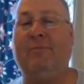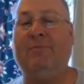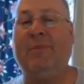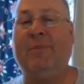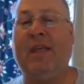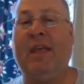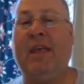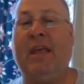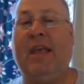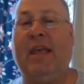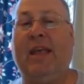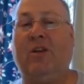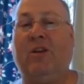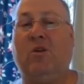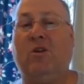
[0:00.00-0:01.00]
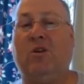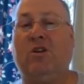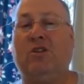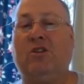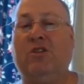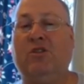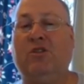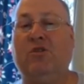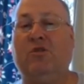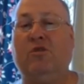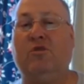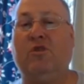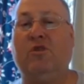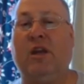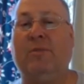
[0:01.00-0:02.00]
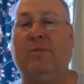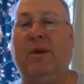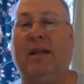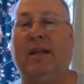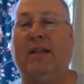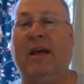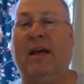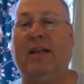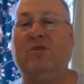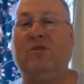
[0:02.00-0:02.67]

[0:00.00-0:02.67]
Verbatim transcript: in order to try to make nice with them.